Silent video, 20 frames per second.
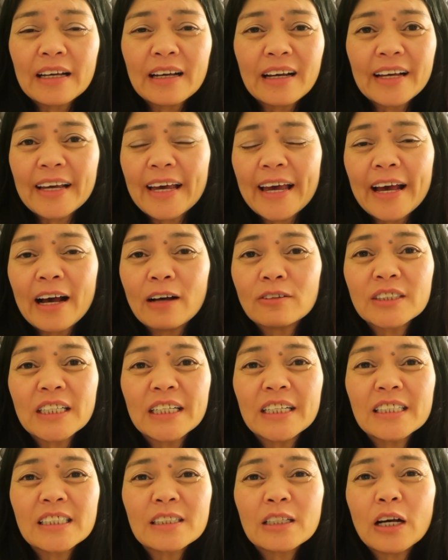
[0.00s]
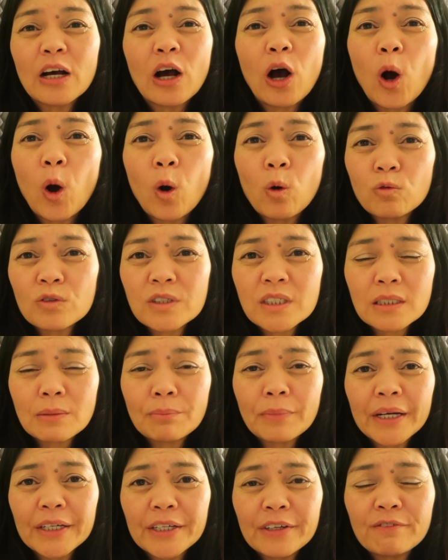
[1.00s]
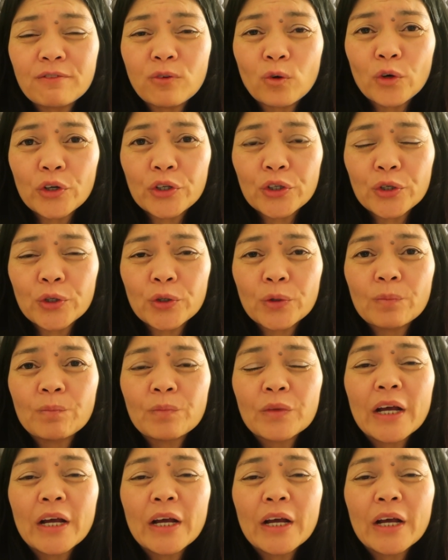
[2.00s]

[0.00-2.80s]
account, and it holds the money for you